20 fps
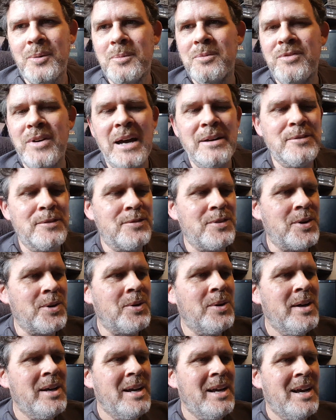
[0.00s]
5 of you.
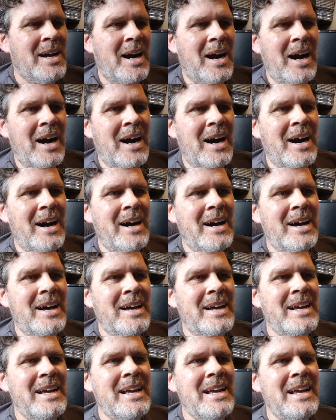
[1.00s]

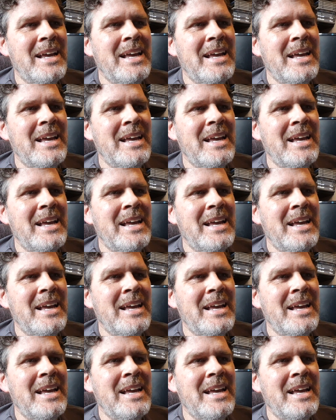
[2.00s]
There